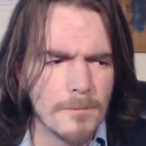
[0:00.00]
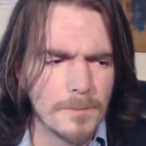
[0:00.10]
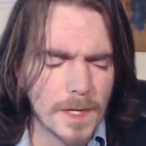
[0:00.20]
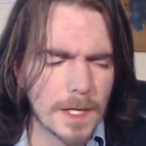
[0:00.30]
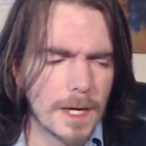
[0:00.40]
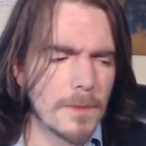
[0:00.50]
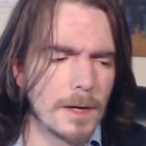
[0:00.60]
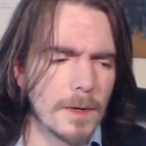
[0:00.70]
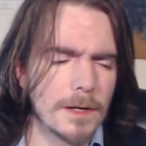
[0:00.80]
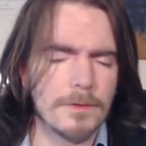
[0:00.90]
came
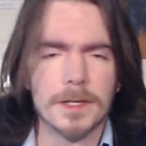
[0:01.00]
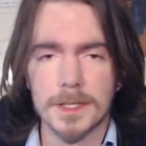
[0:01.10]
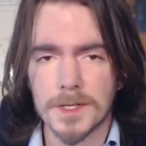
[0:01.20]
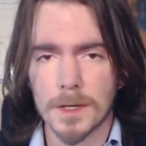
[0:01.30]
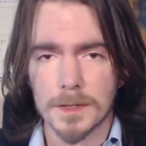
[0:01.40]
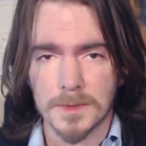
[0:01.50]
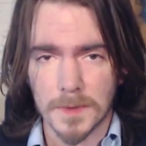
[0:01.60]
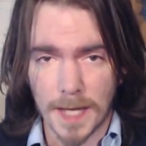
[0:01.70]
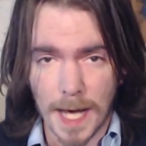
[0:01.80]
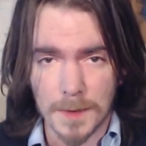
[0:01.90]
by way of reading Charles
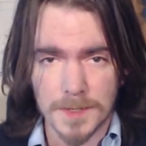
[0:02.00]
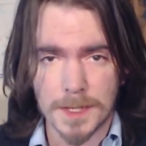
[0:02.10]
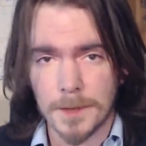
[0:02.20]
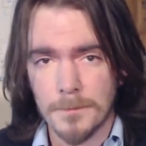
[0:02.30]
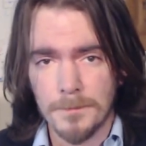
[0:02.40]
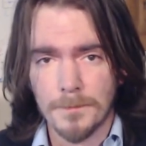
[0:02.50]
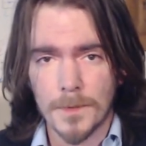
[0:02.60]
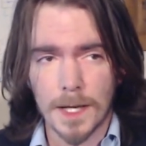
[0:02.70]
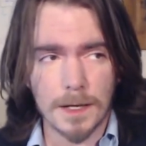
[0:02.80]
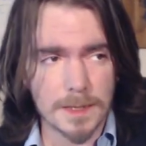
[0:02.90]
Bukowski.
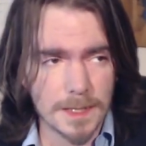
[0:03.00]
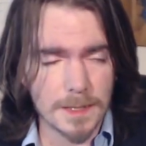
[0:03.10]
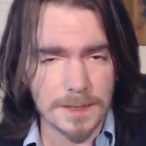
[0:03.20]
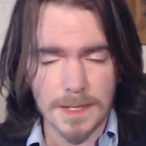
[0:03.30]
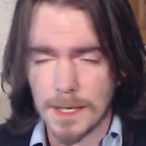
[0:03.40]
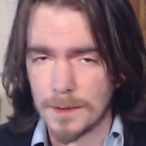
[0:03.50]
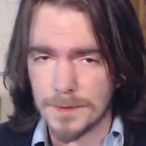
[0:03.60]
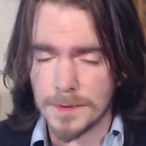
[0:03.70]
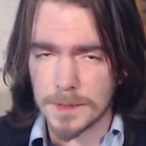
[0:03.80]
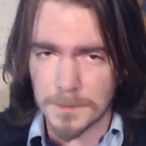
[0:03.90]
And I'll say this now,
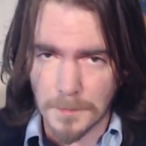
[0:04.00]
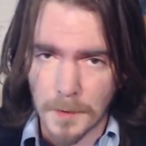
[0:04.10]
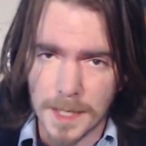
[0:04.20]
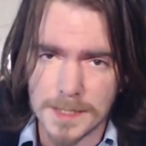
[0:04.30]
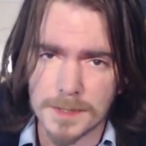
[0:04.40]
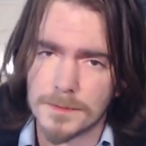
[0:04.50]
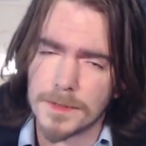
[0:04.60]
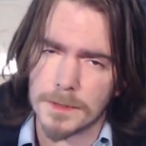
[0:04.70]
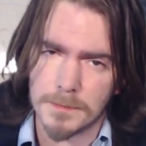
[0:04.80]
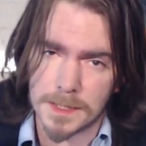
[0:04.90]
if you're depressed or
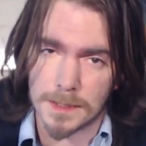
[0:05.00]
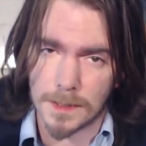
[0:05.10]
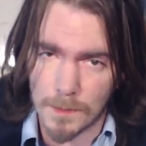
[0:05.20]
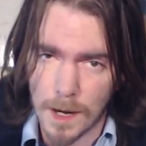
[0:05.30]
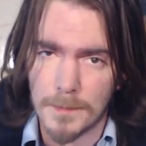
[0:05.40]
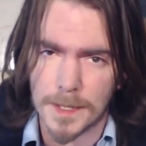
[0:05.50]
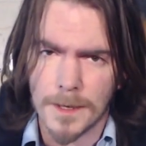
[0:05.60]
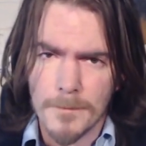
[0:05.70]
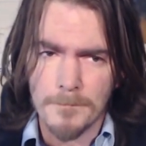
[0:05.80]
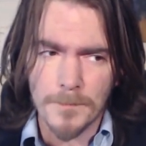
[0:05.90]
feeling misanthropic,
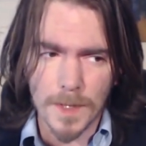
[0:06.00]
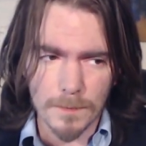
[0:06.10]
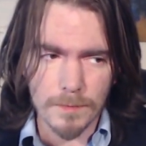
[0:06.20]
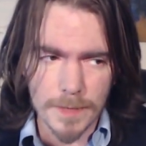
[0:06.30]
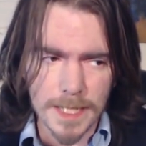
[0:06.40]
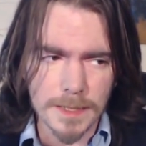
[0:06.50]
read